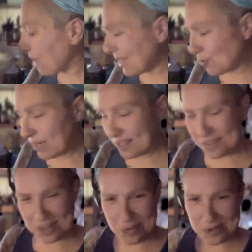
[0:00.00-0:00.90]
As we can
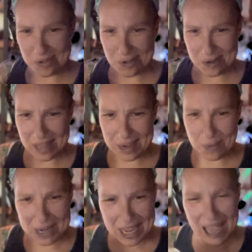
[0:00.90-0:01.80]
see with all the, like,
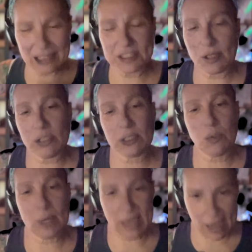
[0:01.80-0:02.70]
we can't
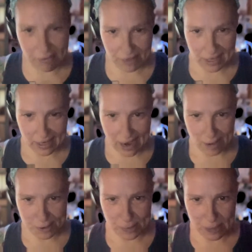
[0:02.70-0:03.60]
fucking
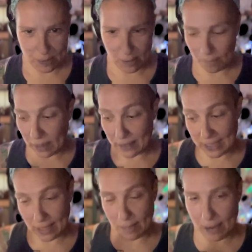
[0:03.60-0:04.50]
house people, but
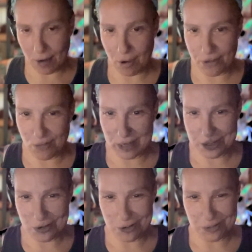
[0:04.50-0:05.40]
think about all the
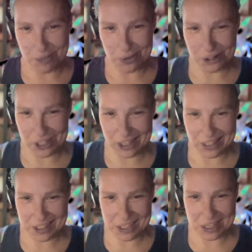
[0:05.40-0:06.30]
resource bullshit
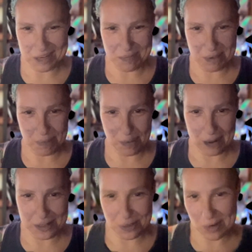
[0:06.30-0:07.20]
that's gonna be
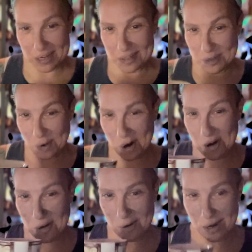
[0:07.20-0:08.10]
perpetuated
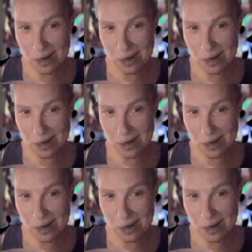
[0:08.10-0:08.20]
tomorrow.